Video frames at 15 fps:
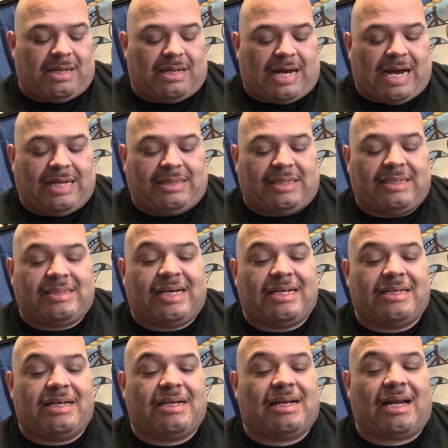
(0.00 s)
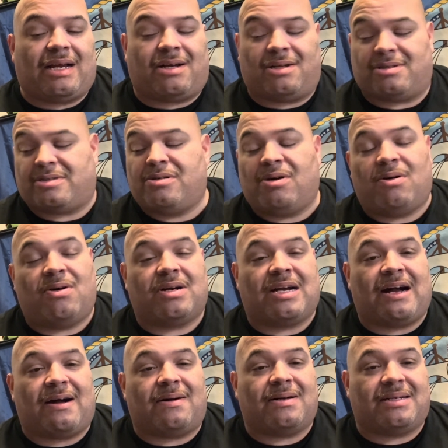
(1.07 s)
I think they needed like a tall
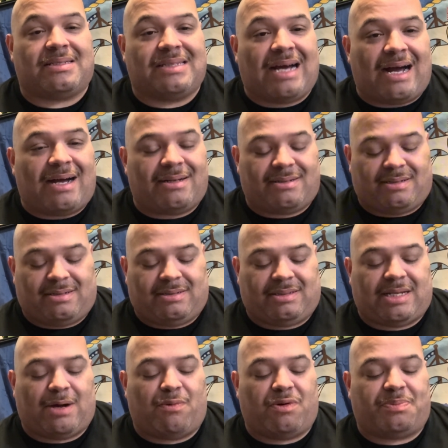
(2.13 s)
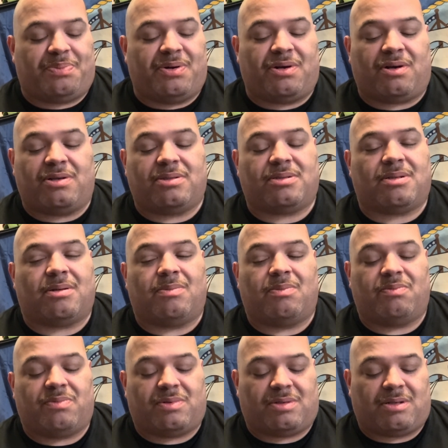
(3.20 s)
Gal Gadot that would put on some
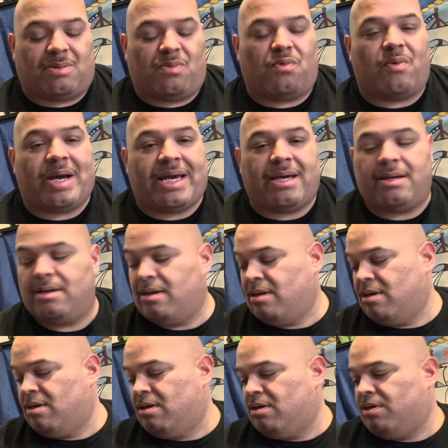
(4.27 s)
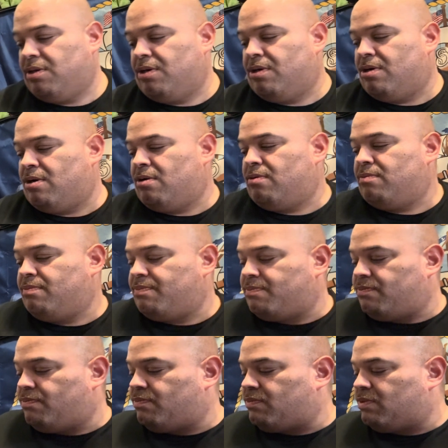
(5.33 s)
weight, you know,
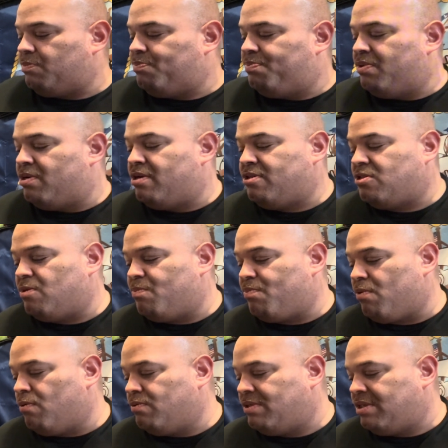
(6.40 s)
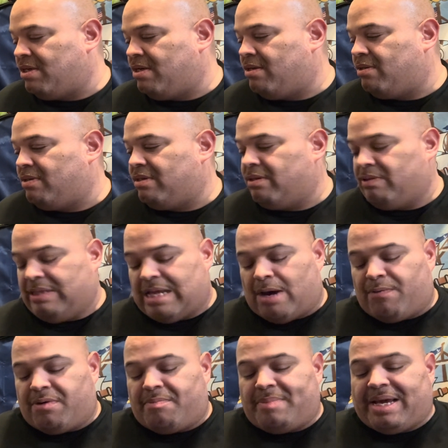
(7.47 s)
put on some protein that
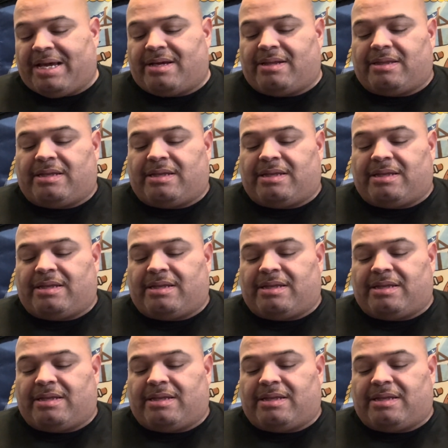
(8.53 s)
would make